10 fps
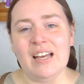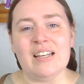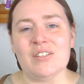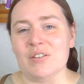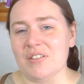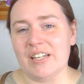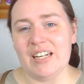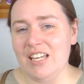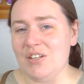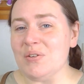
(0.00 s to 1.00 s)
So if you're going
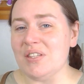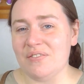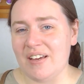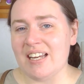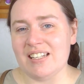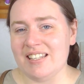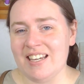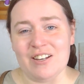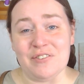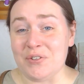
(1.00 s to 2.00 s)
to use the
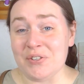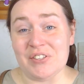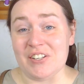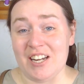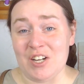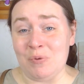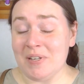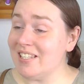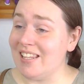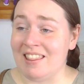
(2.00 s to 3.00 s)
fantasy of horns on
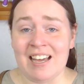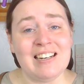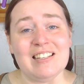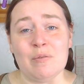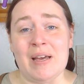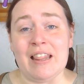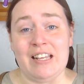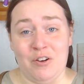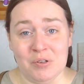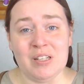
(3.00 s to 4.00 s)
helmets, that is about
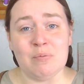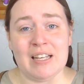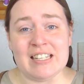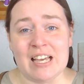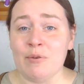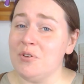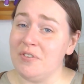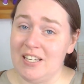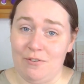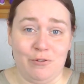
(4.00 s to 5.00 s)
the only place I will
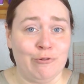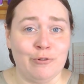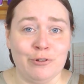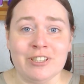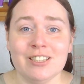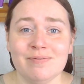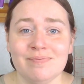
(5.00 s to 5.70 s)
forgive you for it.